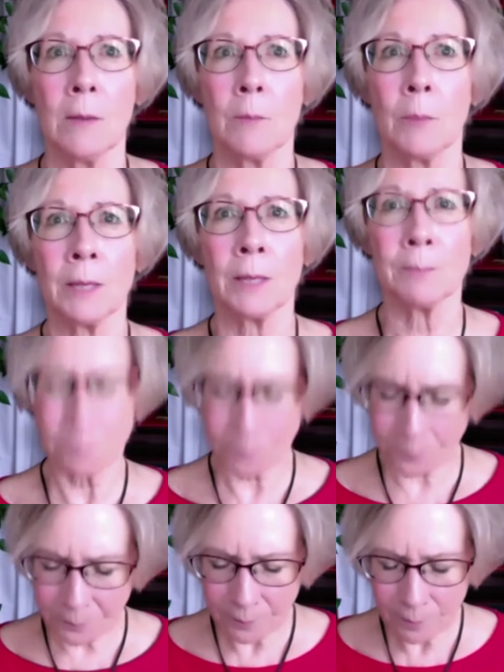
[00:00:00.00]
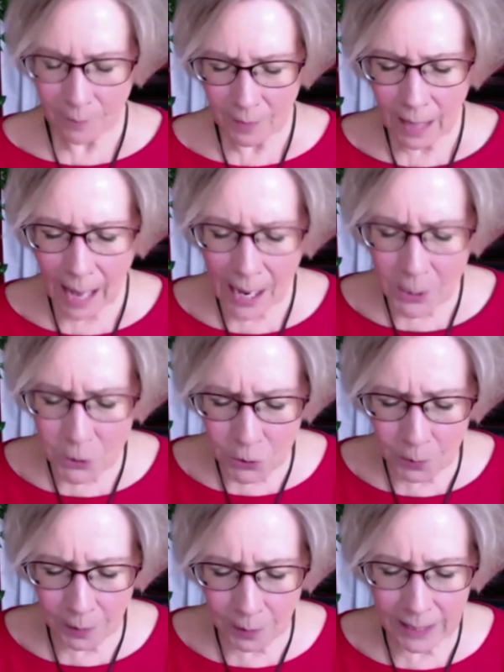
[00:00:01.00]
But I do
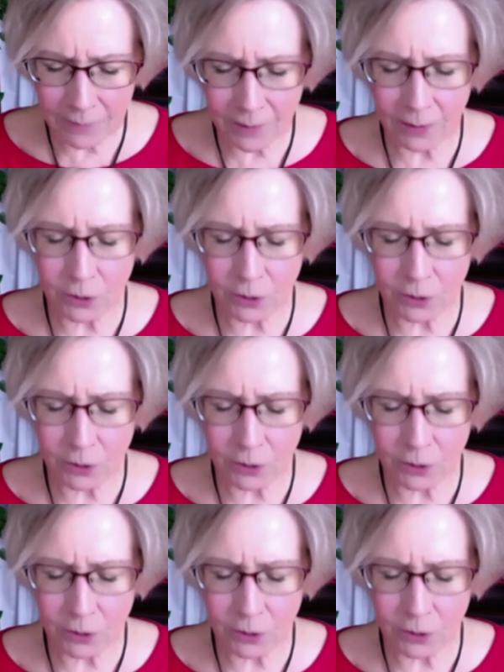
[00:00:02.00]
believe that